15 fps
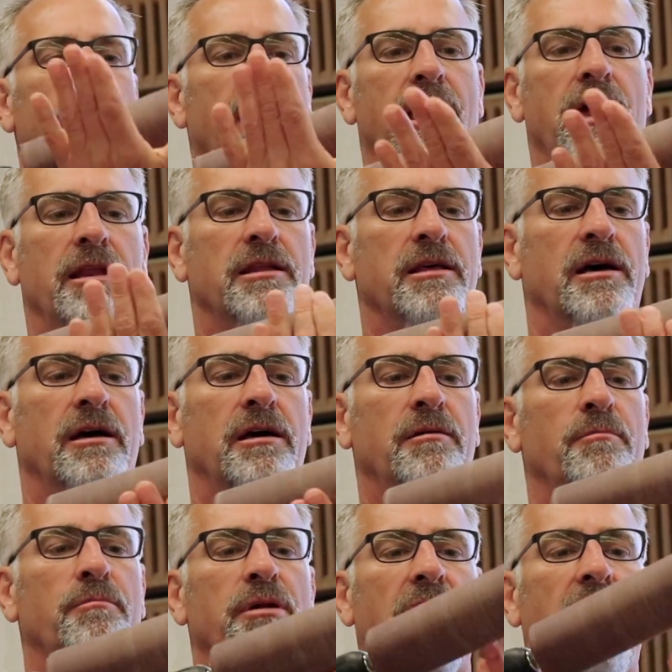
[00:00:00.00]
and the
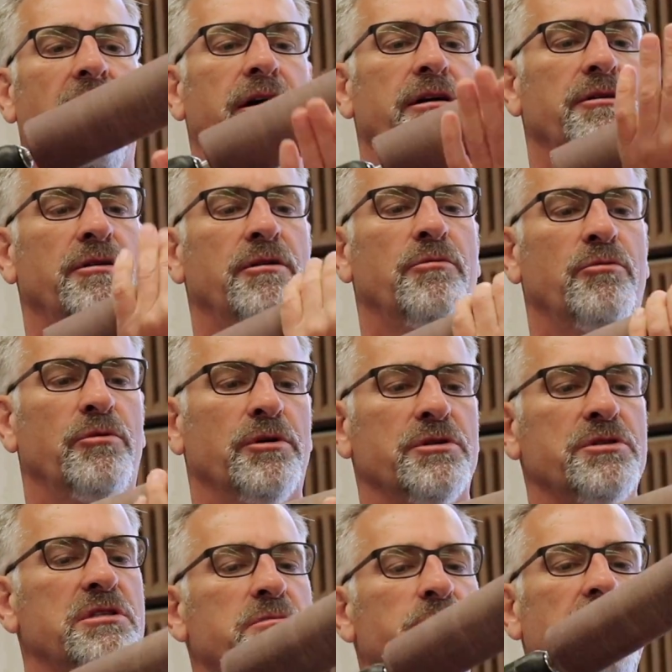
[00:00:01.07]
bladder will
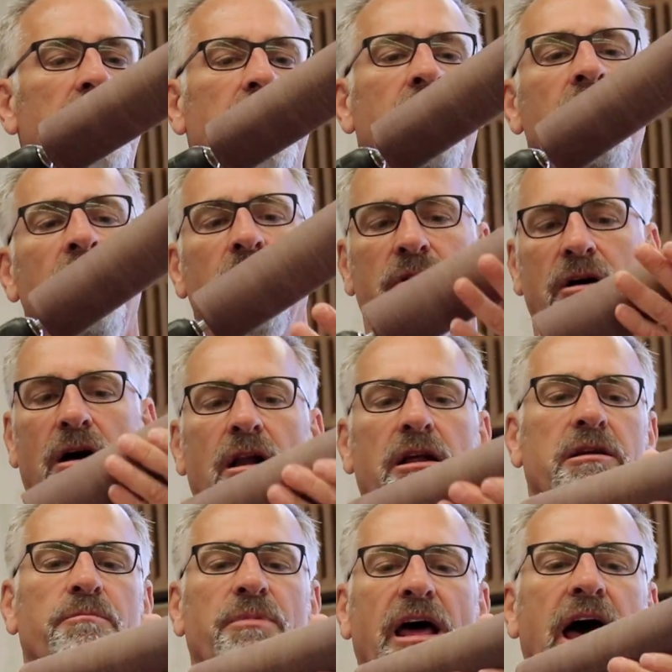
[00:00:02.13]
spin. We call
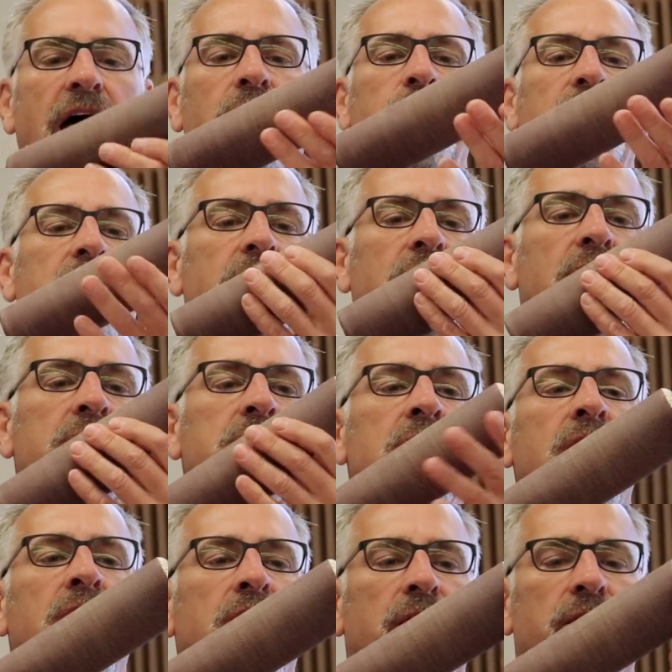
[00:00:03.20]
it a bladder because
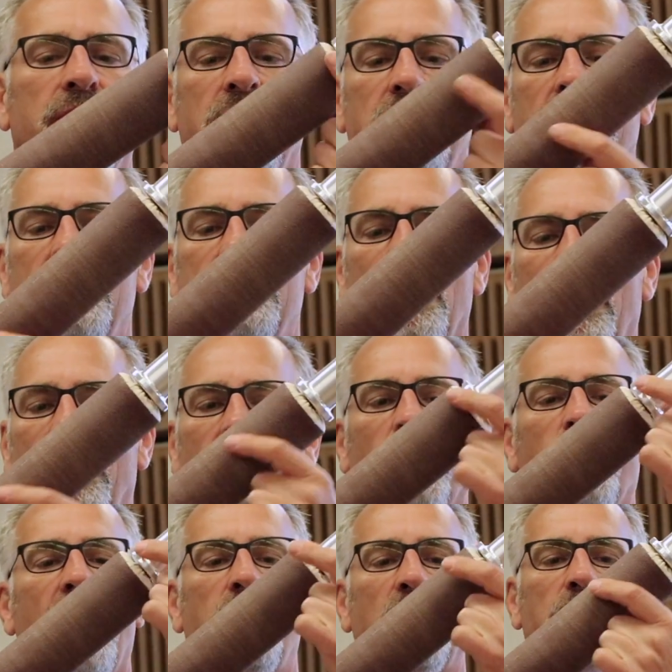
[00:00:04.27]
this is a
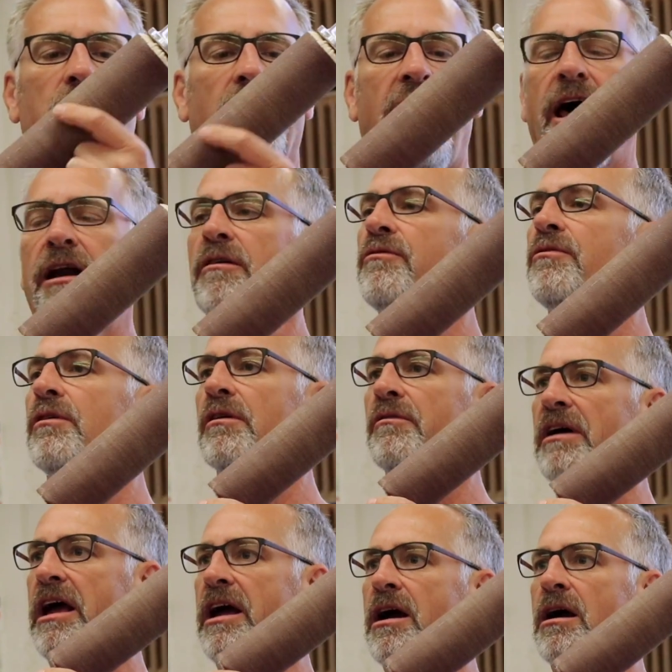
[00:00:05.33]
rubber bladder full of
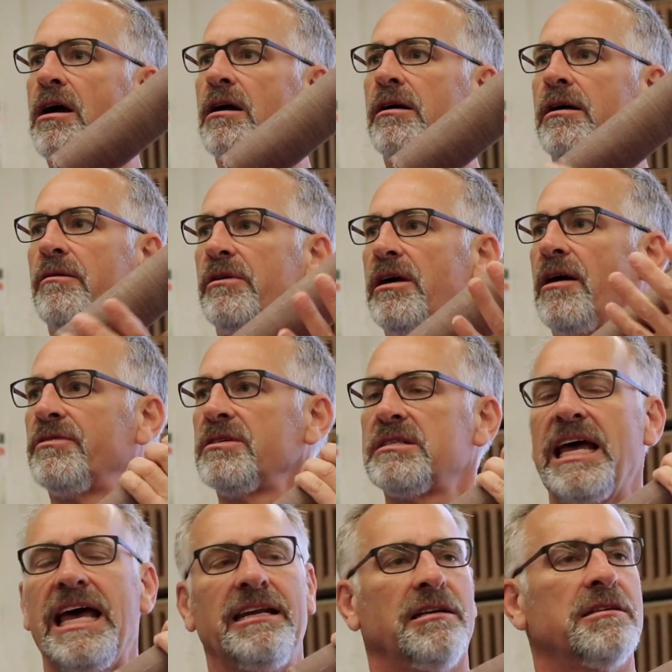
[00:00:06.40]
air, and we have a
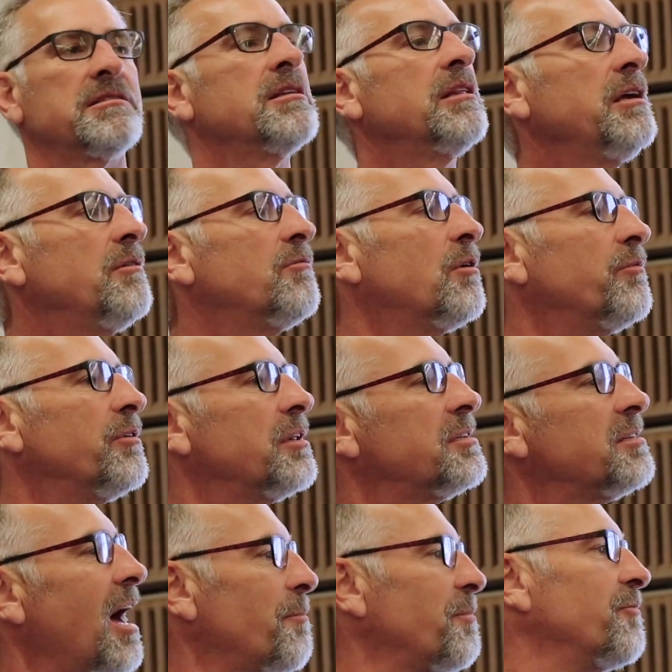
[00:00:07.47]
sanding sleeve over the
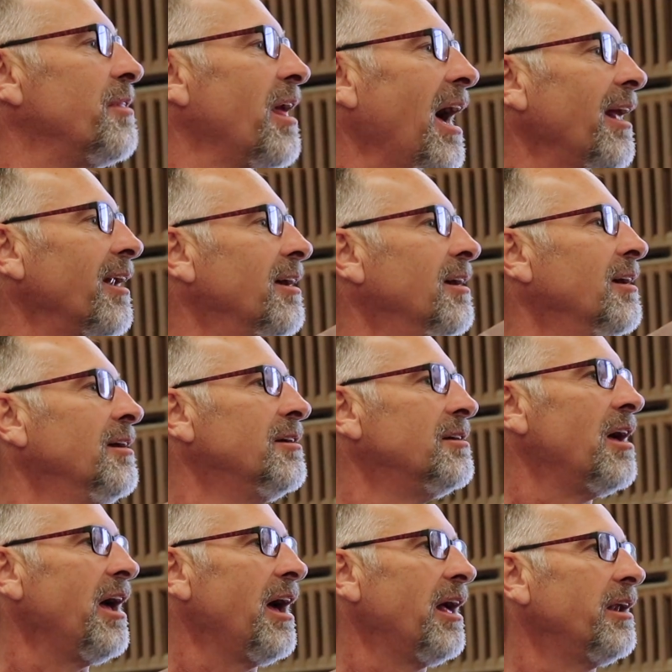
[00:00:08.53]
top of that.
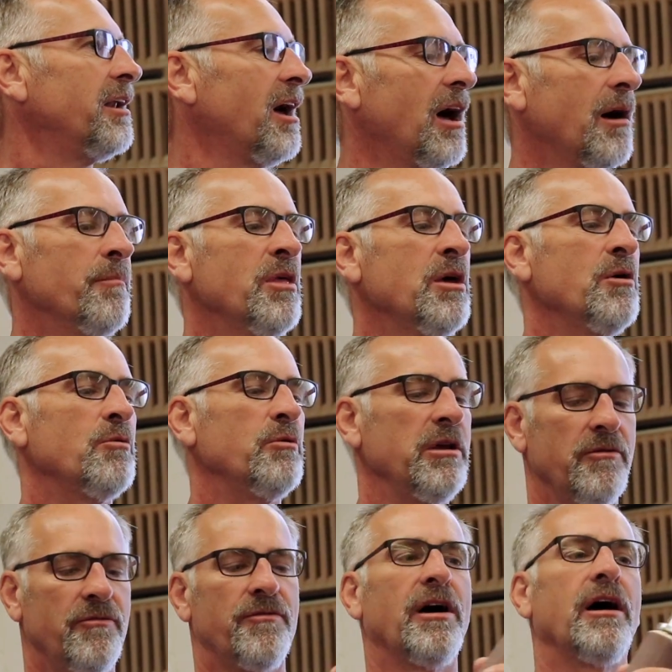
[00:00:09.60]
And
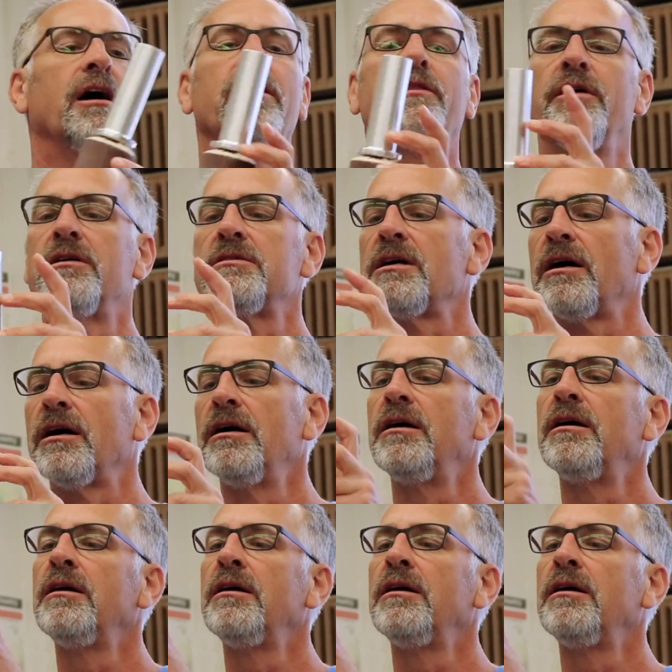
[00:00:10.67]
there's a